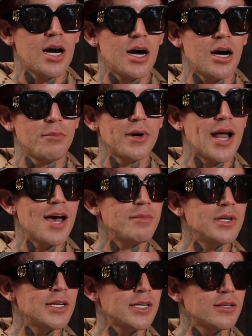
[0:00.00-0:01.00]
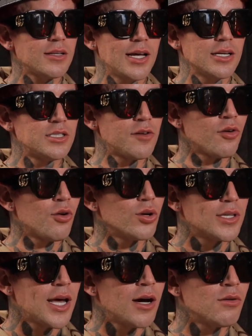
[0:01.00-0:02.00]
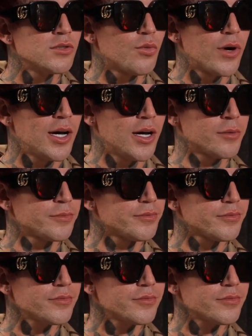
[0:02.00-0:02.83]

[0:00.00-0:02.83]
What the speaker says: But I have been in like different hotels where